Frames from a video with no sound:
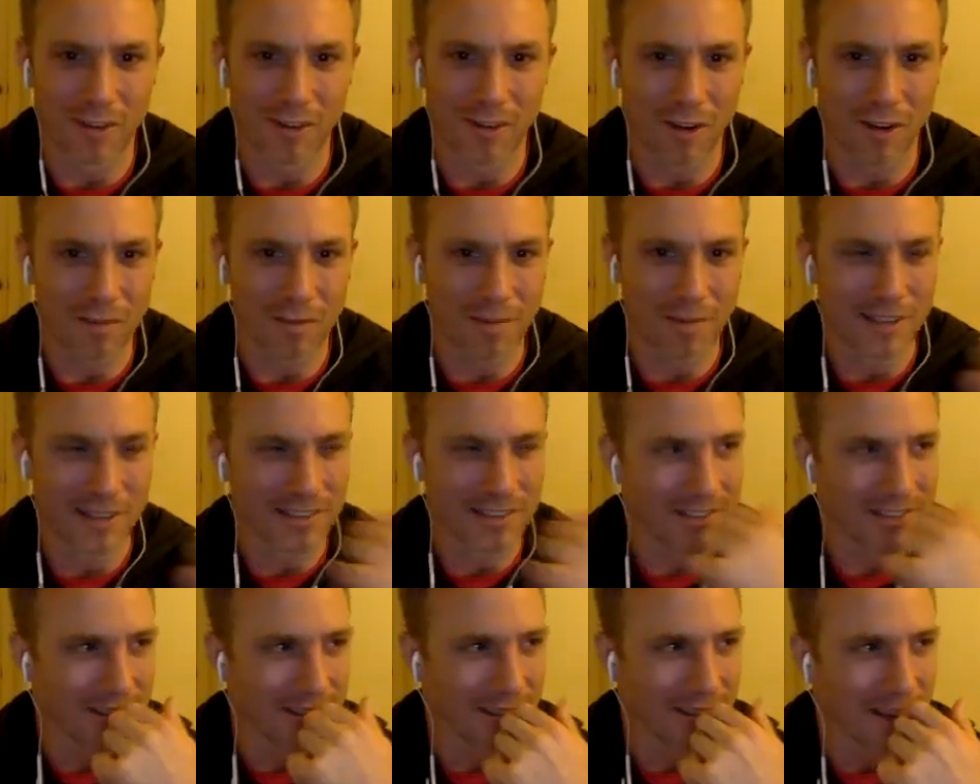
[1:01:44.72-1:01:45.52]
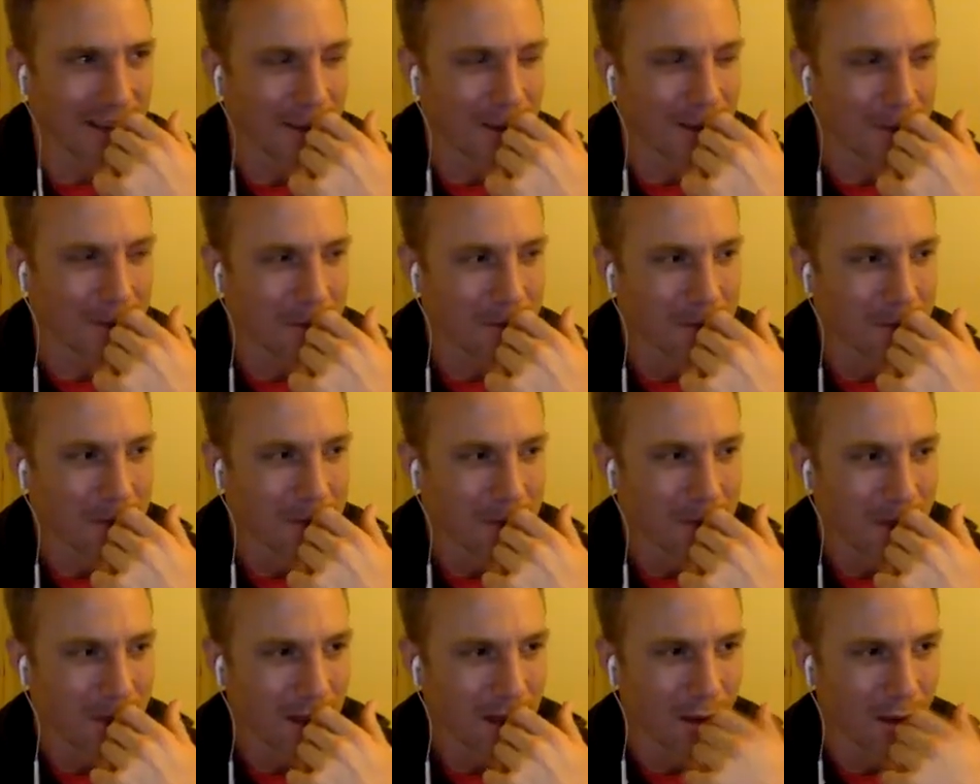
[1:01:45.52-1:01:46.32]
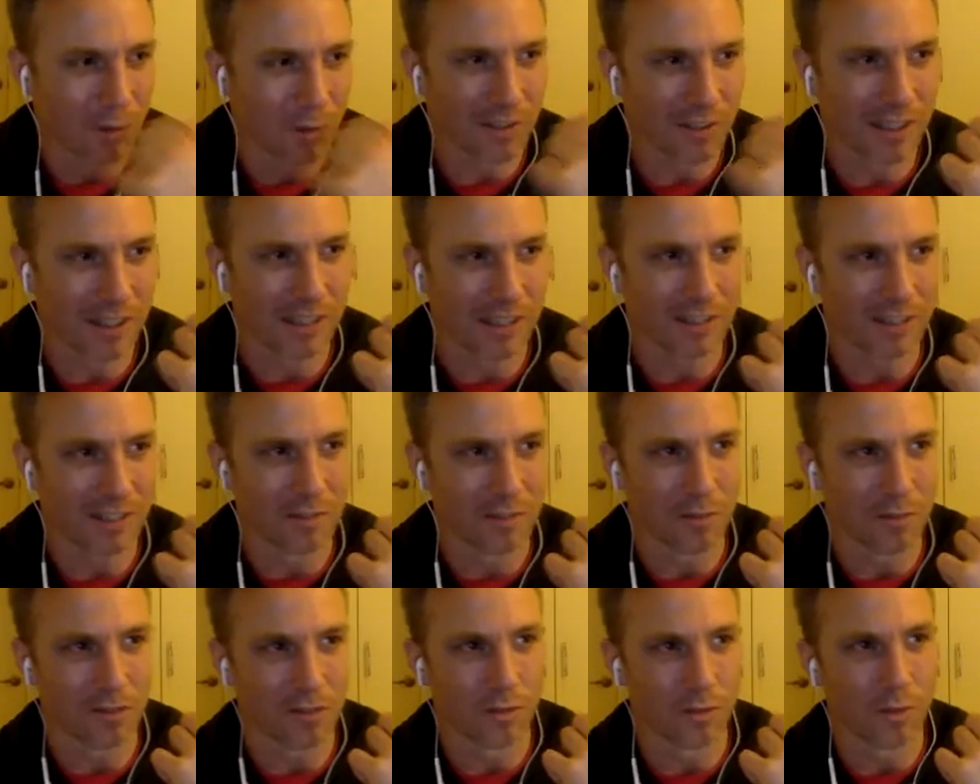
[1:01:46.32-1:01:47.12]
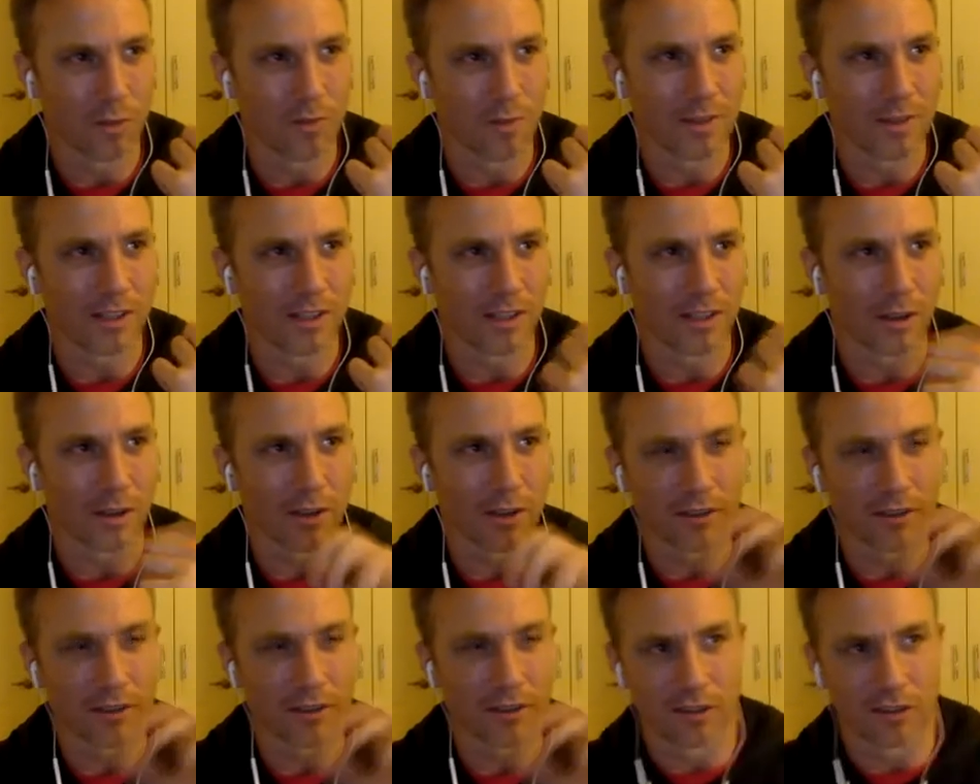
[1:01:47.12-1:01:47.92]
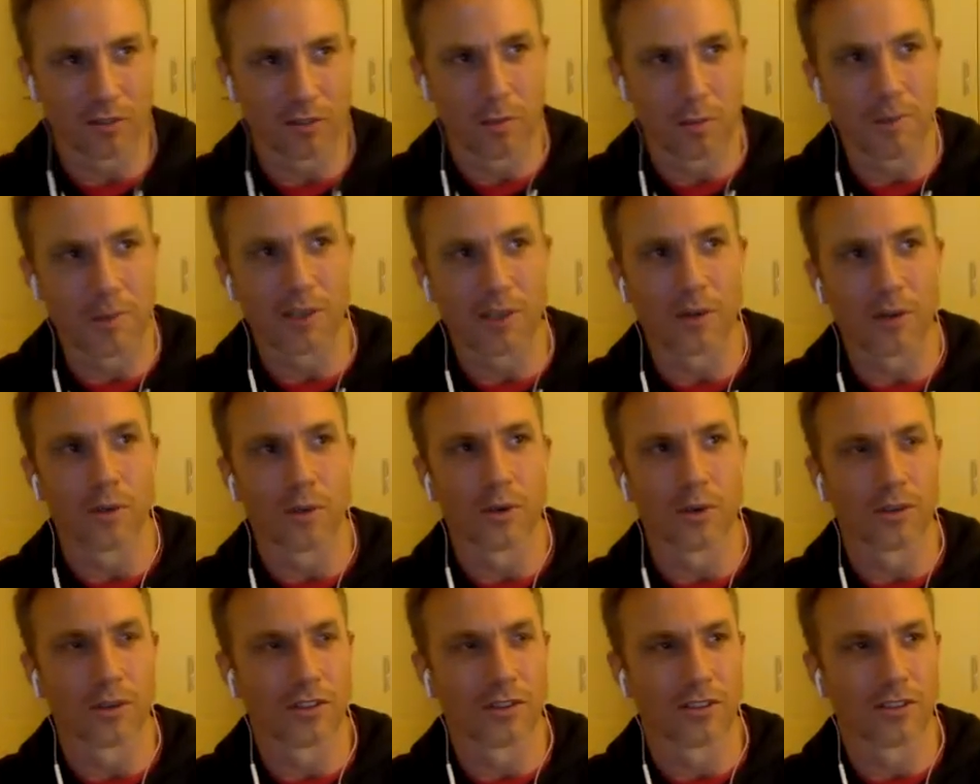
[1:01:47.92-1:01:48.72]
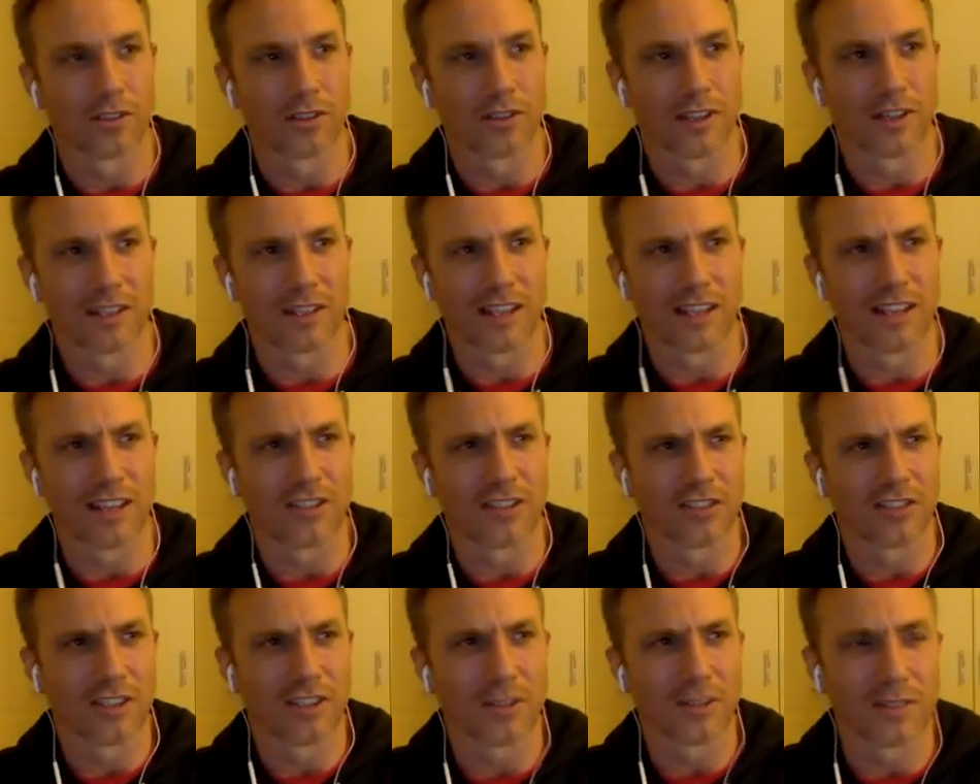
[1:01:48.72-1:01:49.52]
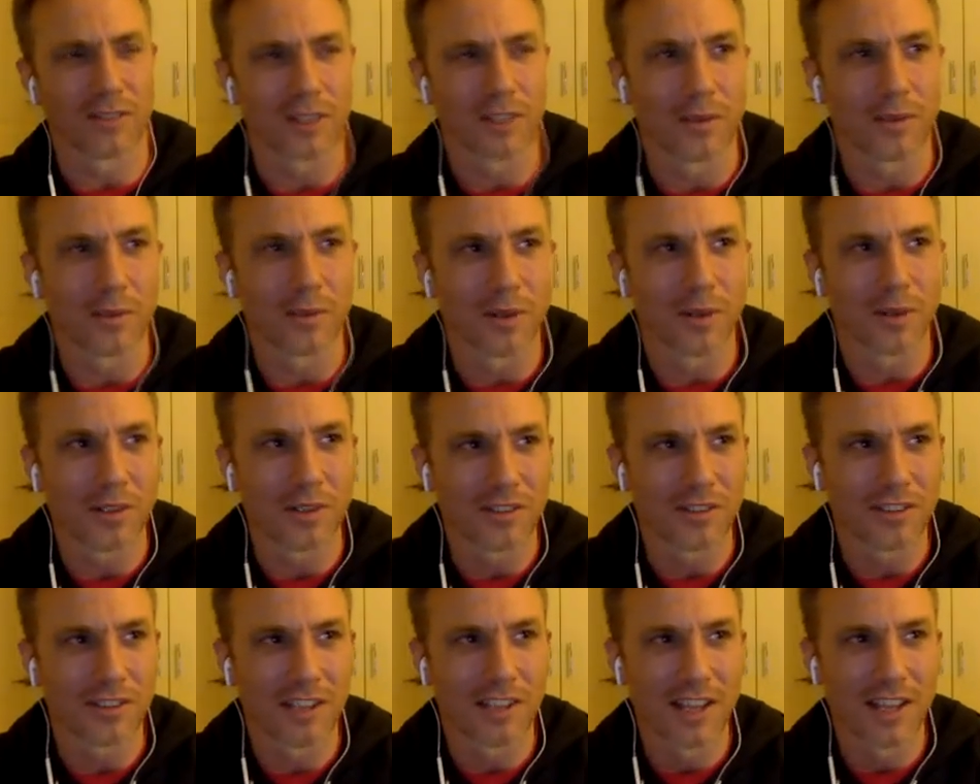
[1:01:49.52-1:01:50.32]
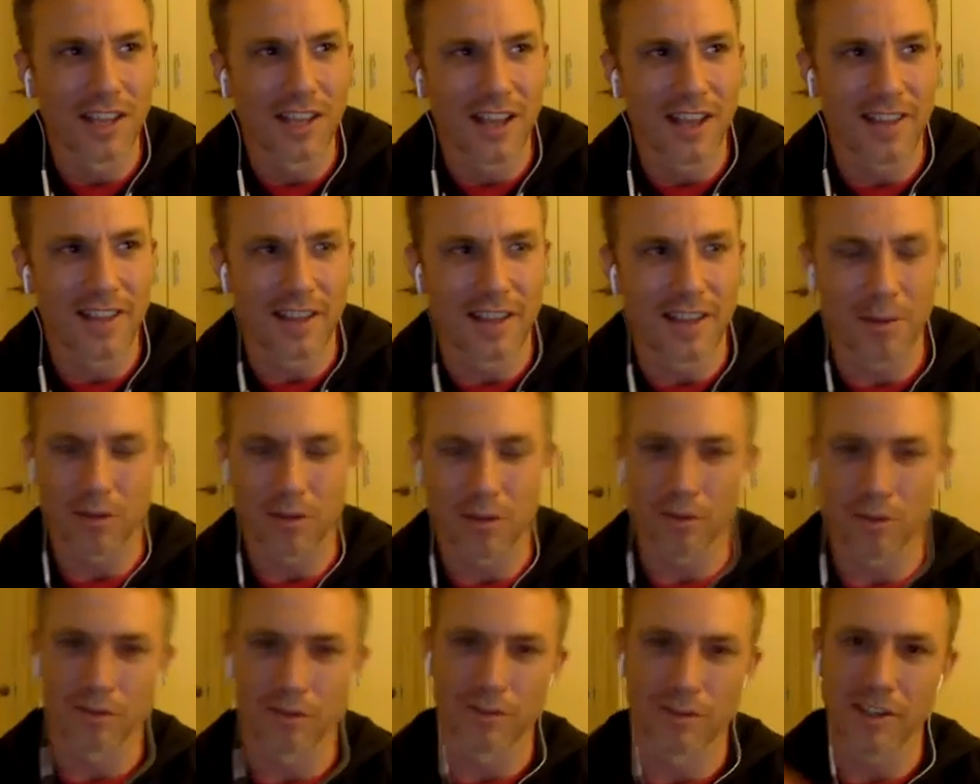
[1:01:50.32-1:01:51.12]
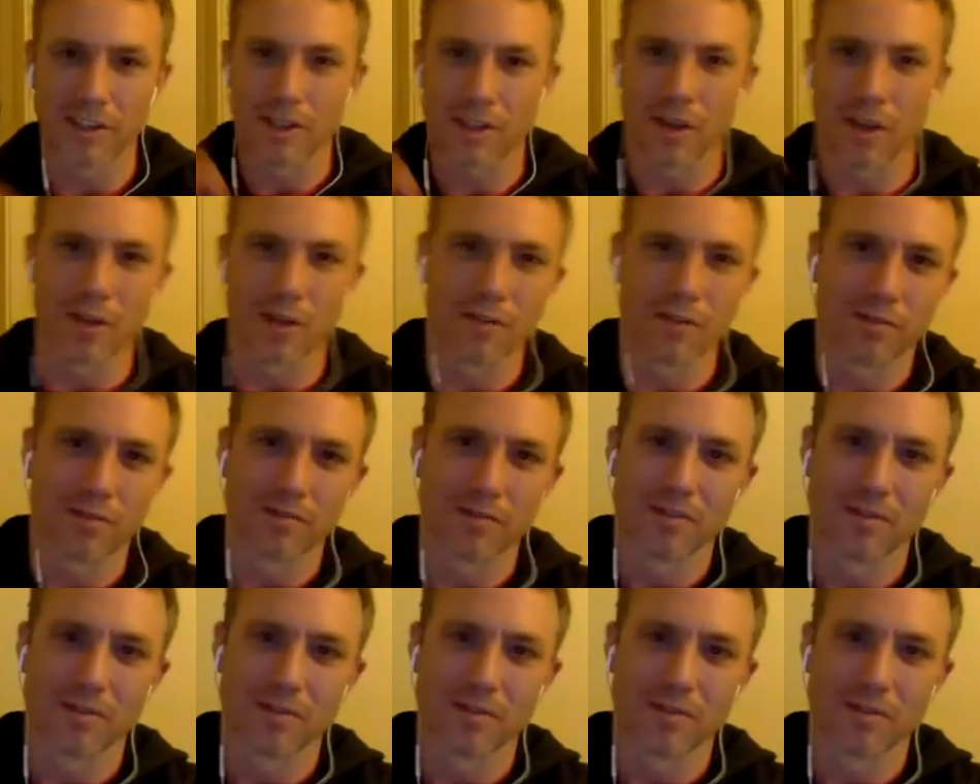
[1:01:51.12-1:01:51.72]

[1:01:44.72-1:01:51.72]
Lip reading: I've been to, I was getting some swimming, going to this swimming course like last year, I think it was, and they were doing video